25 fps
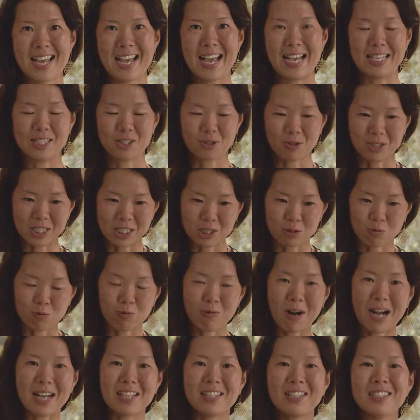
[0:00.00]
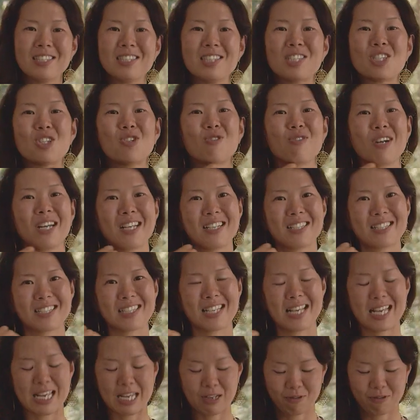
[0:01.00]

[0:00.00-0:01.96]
And so it's one strings.